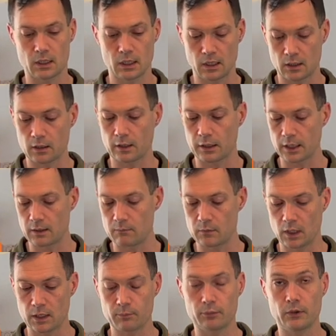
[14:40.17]
and I am
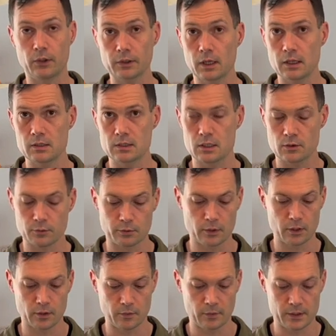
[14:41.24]
not plugging
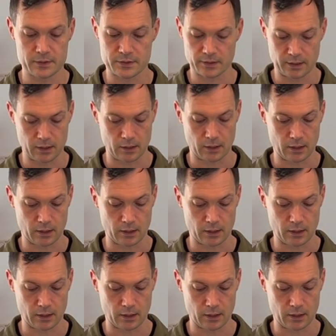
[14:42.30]
D3O as like,